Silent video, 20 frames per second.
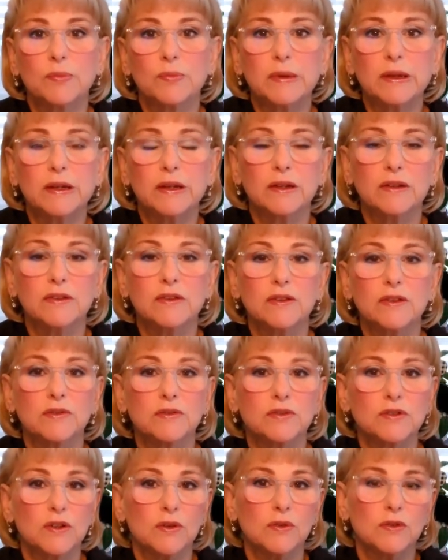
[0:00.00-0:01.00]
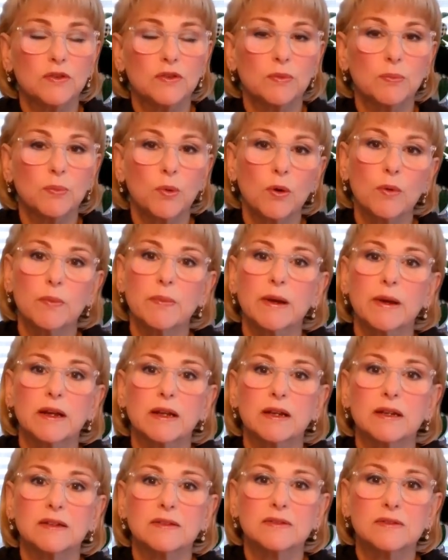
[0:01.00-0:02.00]
because there's no support
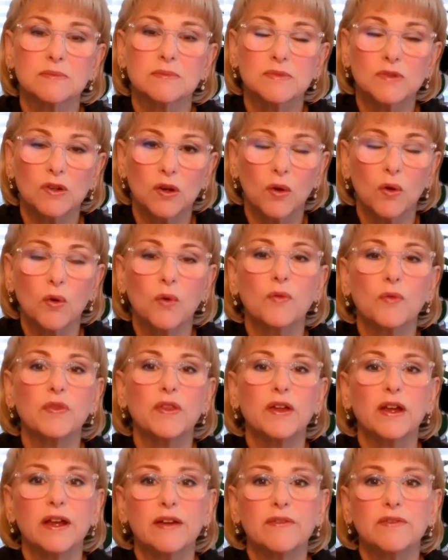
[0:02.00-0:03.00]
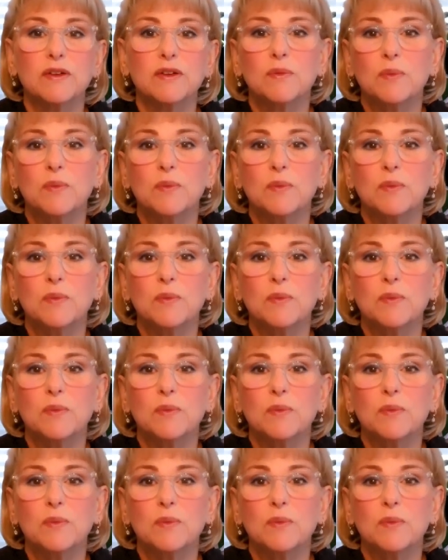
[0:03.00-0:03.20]
mechanism to hold the heavy